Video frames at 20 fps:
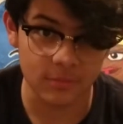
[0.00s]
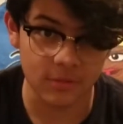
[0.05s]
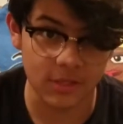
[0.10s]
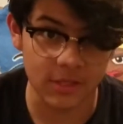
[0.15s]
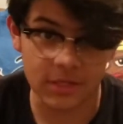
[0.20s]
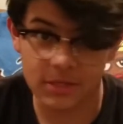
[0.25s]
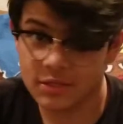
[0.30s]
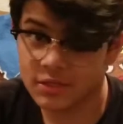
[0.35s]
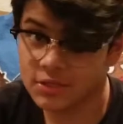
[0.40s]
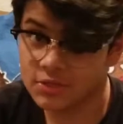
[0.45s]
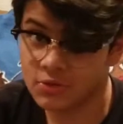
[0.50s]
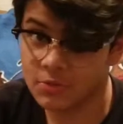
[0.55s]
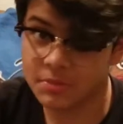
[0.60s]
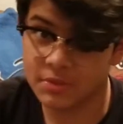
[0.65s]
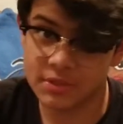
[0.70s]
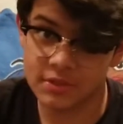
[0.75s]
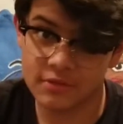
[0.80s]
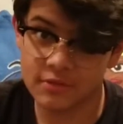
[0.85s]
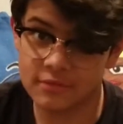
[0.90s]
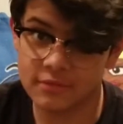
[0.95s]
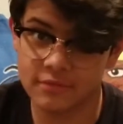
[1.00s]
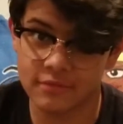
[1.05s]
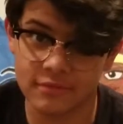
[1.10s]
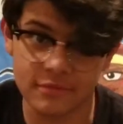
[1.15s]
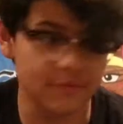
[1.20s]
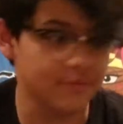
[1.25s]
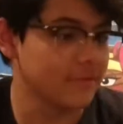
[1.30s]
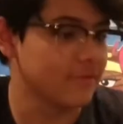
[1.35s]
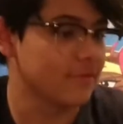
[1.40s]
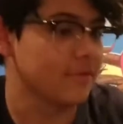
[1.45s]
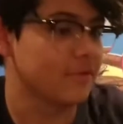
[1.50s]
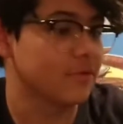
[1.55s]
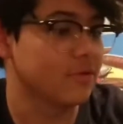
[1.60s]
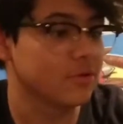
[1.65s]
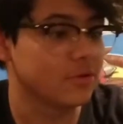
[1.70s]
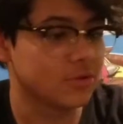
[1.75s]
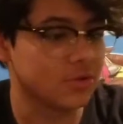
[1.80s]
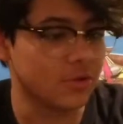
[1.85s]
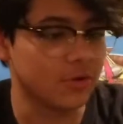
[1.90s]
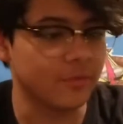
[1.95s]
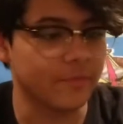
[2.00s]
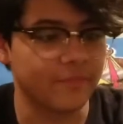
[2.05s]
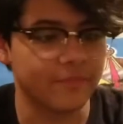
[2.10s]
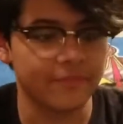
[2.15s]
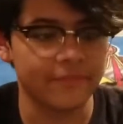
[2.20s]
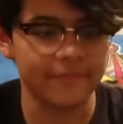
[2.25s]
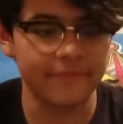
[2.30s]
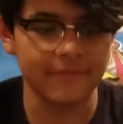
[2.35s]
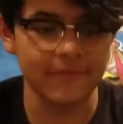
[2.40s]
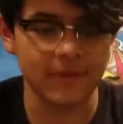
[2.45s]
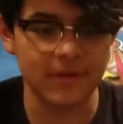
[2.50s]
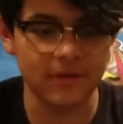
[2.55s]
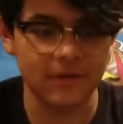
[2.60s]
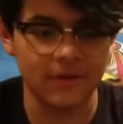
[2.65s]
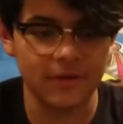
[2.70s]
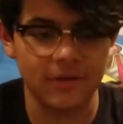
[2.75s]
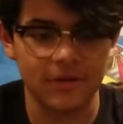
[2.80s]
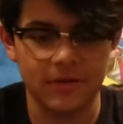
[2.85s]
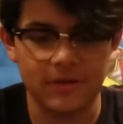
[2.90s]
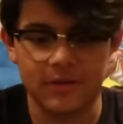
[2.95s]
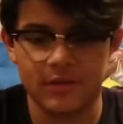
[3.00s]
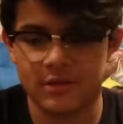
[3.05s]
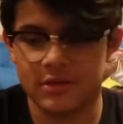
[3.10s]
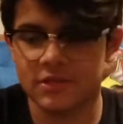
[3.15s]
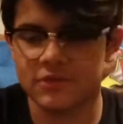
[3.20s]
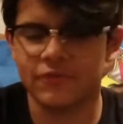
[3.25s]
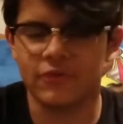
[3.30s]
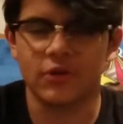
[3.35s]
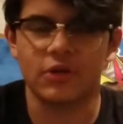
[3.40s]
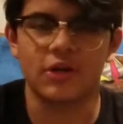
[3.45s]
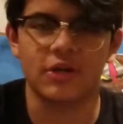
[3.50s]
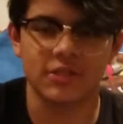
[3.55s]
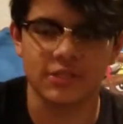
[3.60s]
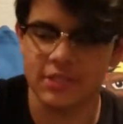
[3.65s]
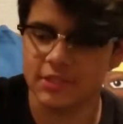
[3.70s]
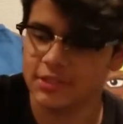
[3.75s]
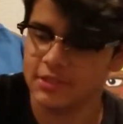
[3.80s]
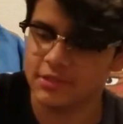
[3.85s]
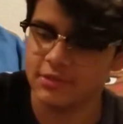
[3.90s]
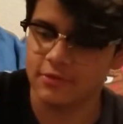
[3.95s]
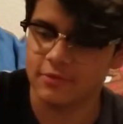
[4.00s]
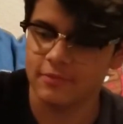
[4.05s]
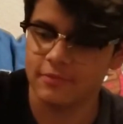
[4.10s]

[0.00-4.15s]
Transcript: link in the description so this is for a contest